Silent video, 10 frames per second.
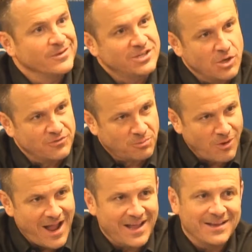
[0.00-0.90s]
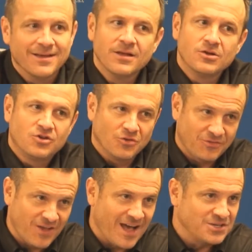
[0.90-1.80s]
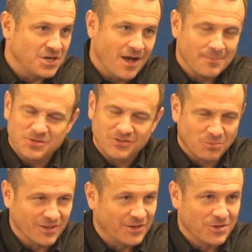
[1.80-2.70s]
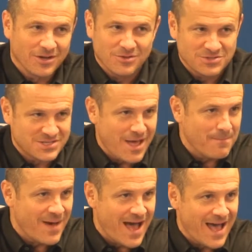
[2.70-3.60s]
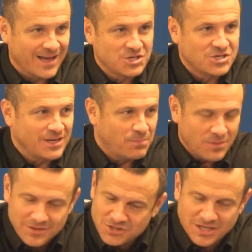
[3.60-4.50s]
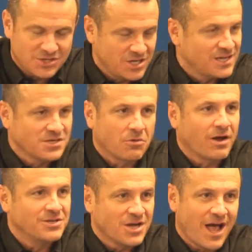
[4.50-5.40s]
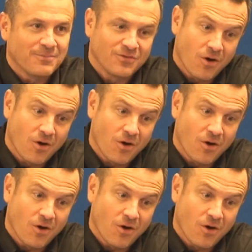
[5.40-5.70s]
When she goes right, she'll size you up. She's really good at a little step back. She does a great job.